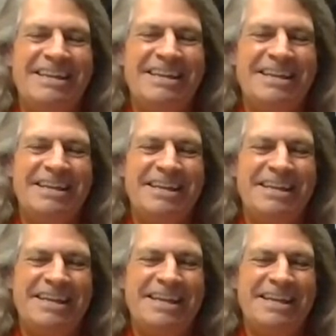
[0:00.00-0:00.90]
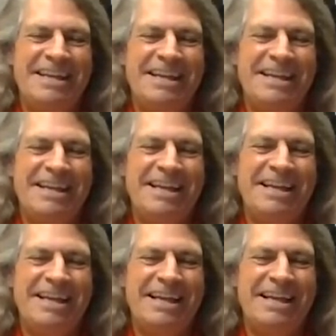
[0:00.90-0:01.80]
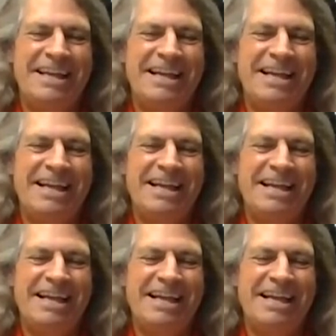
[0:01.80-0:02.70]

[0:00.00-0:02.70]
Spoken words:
[no speech]